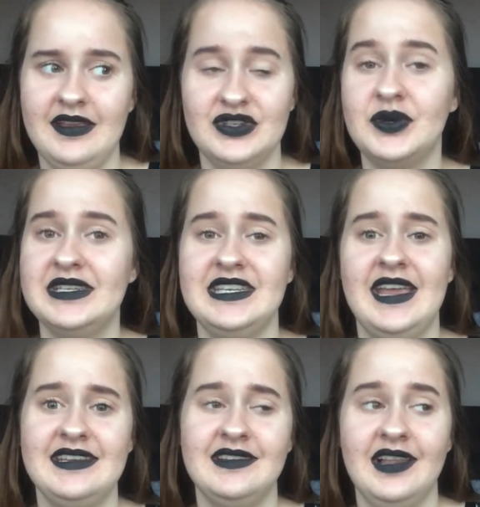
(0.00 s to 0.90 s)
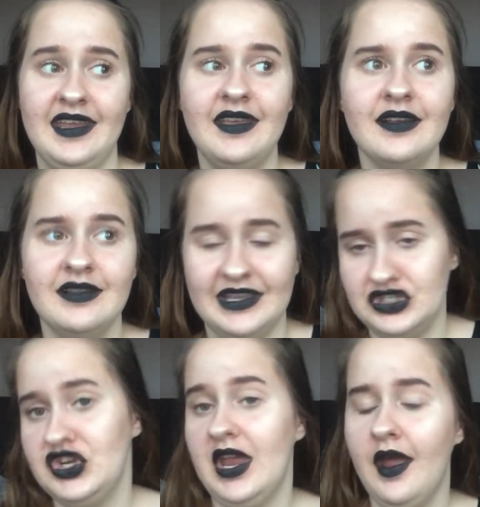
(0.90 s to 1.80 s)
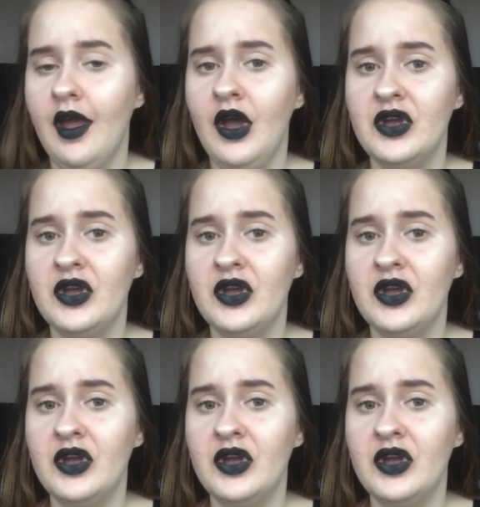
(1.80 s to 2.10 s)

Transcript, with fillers: in twenty-eight, like last year,